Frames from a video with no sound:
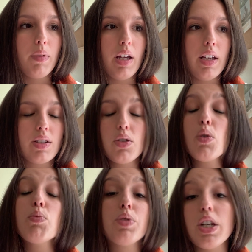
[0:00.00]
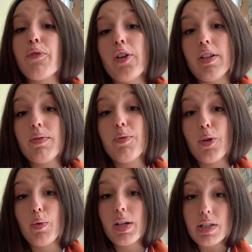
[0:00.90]
it's no different for
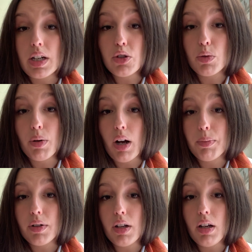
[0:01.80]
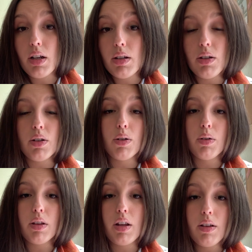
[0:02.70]
a residential property.
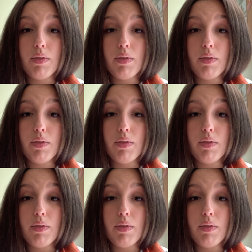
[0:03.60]
The